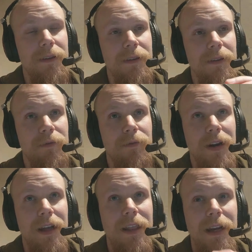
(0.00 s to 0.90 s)
What I
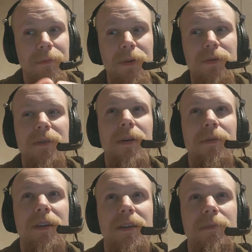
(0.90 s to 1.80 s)
liked most about the
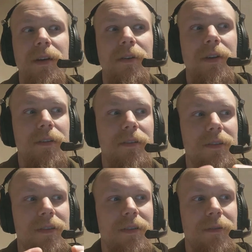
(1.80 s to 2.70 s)

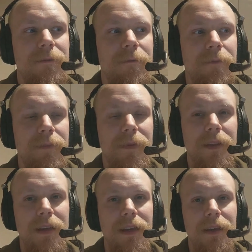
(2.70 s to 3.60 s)
experience,
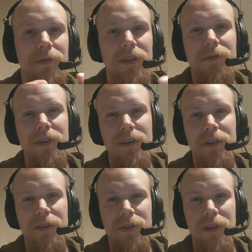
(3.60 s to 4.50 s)
it was interesting to
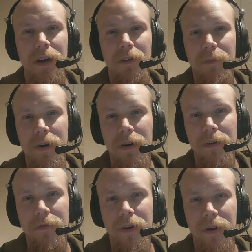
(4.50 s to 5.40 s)
see how Mark
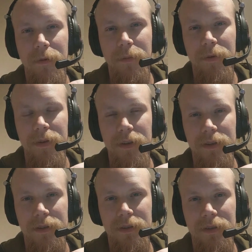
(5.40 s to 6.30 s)
thought up
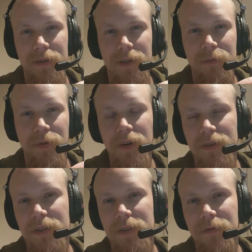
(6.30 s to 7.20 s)
his
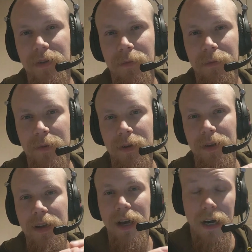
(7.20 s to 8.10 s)
process from
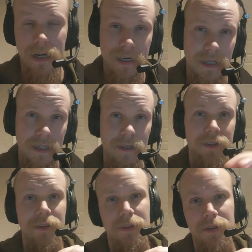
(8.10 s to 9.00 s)
idea
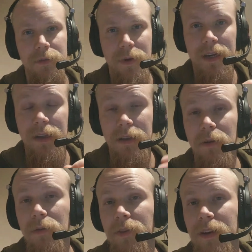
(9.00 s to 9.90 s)
to making the whole
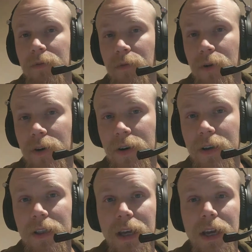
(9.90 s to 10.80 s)
thing work in
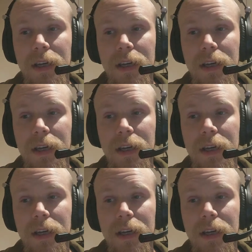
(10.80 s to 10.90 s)
the end.